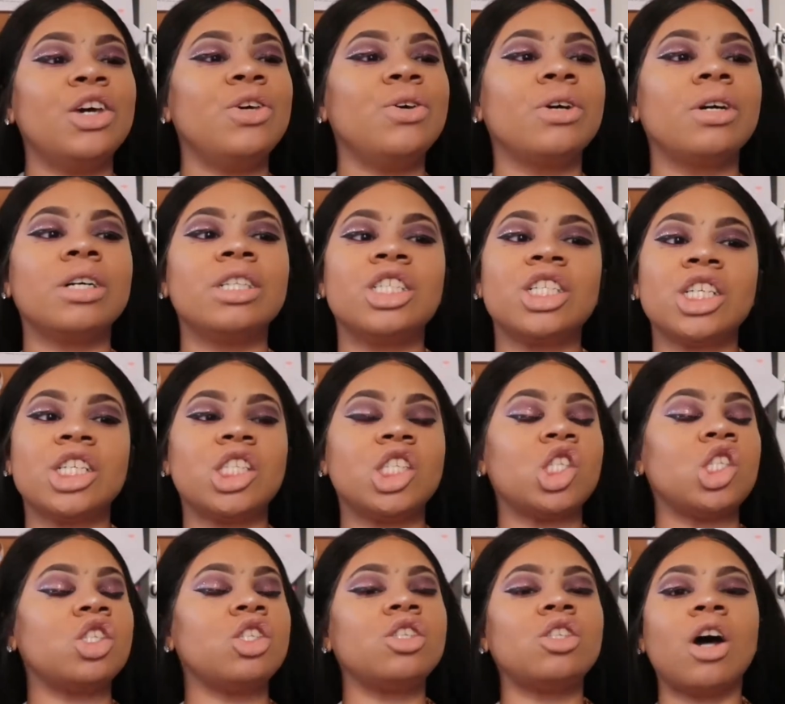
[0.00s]
You could
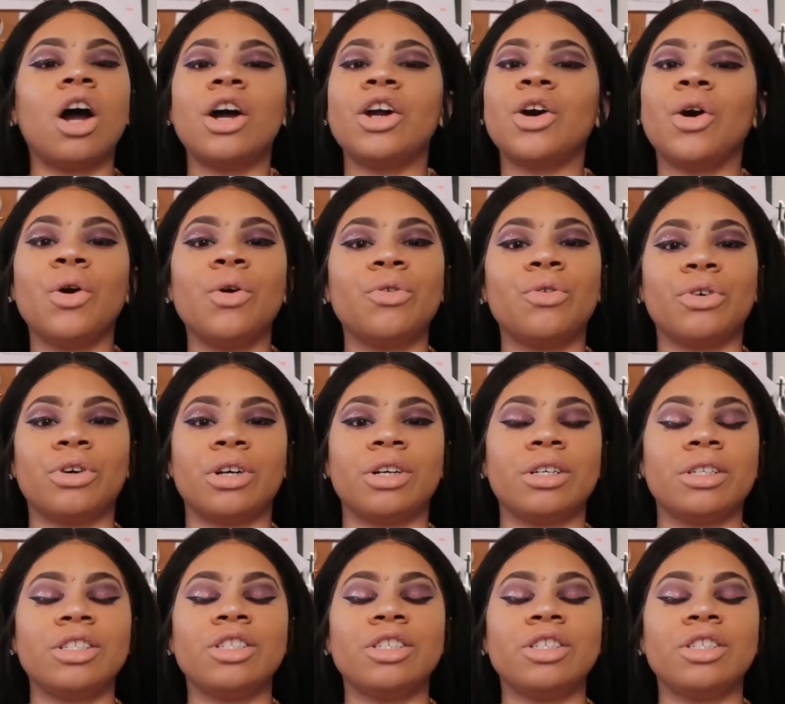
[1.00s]
just start over.